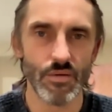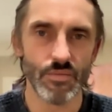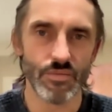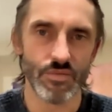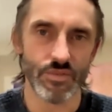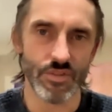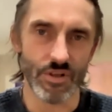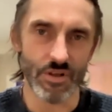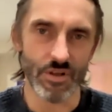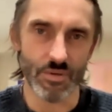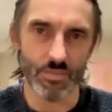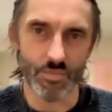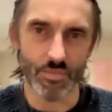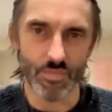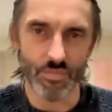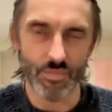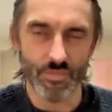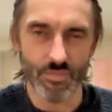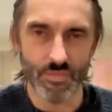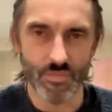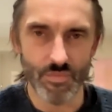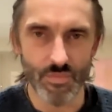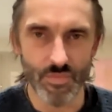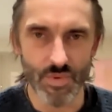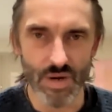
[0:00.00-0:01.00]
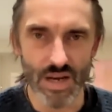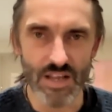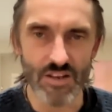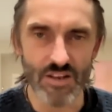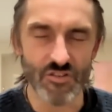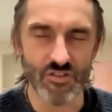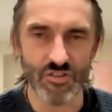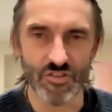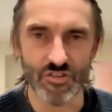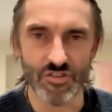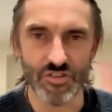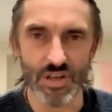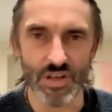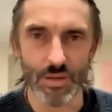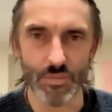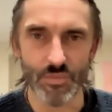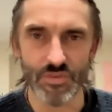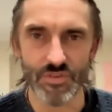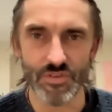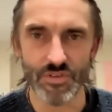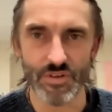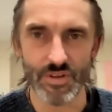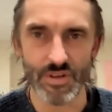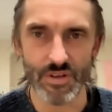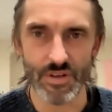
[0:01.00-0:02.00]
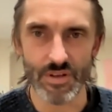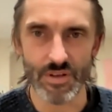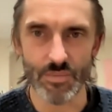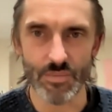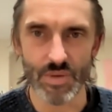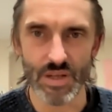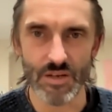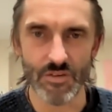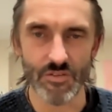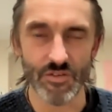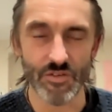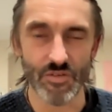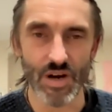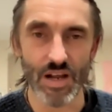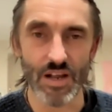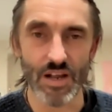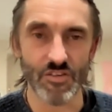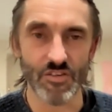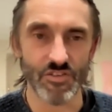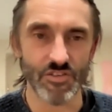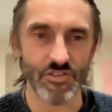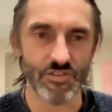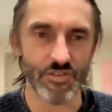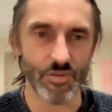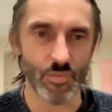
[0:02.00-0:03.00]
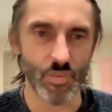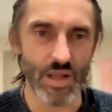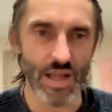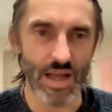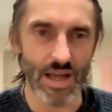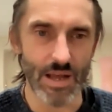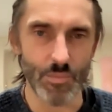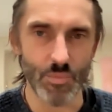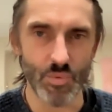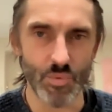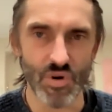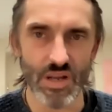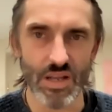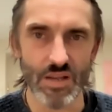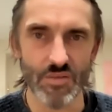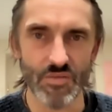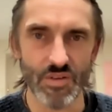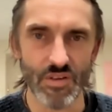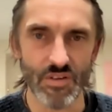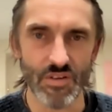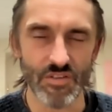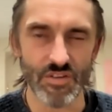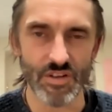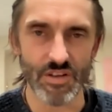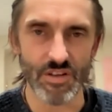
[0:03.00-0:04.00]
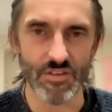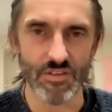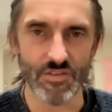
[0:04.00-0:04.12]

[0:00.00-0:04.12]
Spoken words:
the relationships and the interactions that we had previously.